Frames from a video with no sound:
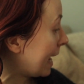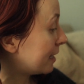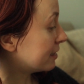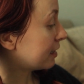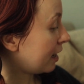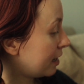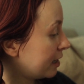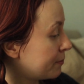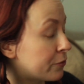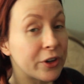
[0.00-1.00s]
and
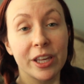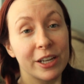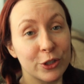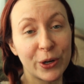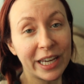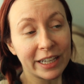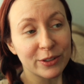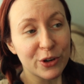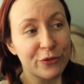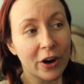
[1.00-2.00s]
I'm really enjoying it
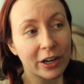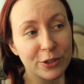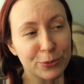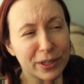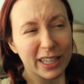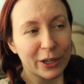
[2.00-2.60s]
so far. It's really